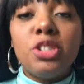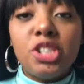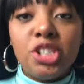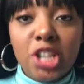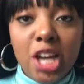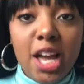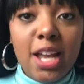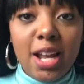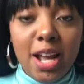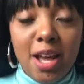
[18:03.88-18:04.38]
to
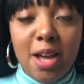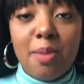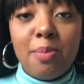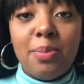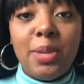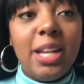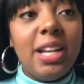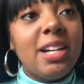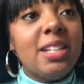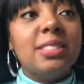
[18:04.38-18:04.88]
shut up,
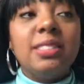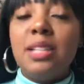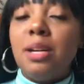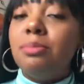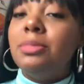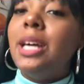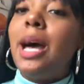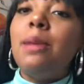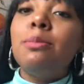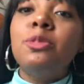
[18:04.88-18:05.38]
because
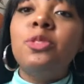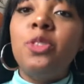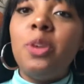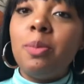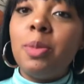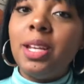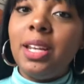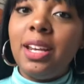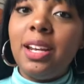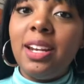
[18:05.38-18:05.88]
sometimes
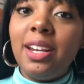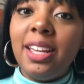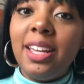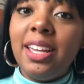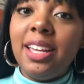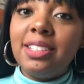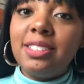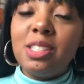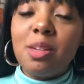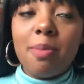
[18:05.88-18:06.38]
femininity
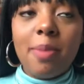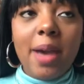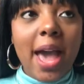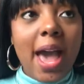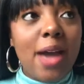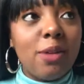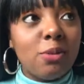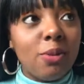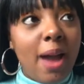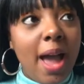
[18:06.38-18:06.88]
gets a
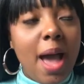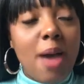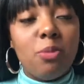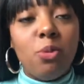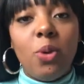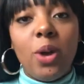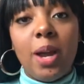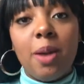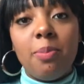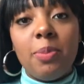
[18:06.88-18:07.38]
bad rap
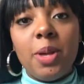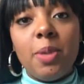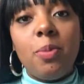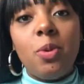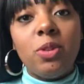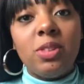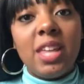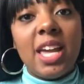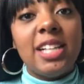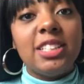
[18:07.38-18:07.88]
where
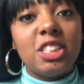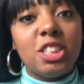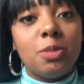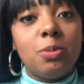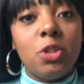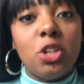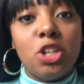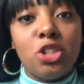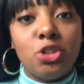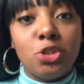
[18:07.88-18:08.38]
people think
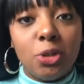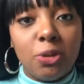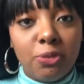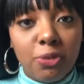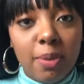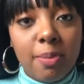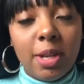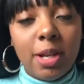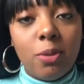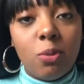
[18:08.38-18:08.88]
just because you're a
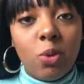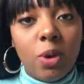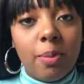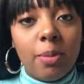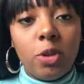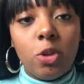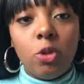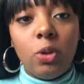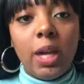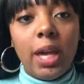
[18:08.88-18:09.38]
feminine
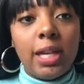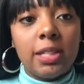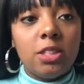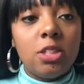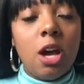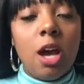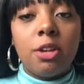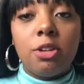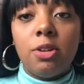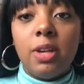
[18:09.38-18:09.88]
woman, you can't
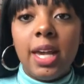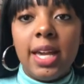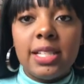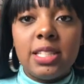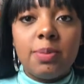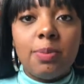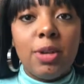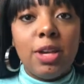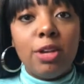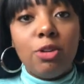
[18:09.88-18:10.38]
talk, you
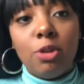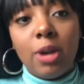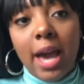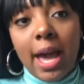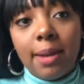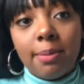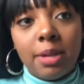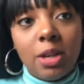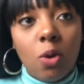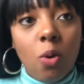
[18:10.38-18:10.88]
can't speak, you
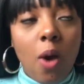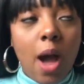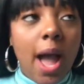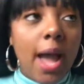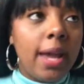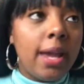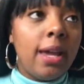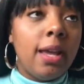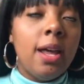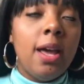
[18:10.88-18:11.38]
got to be
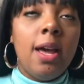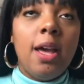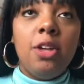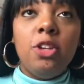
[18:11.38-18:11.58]
quiet,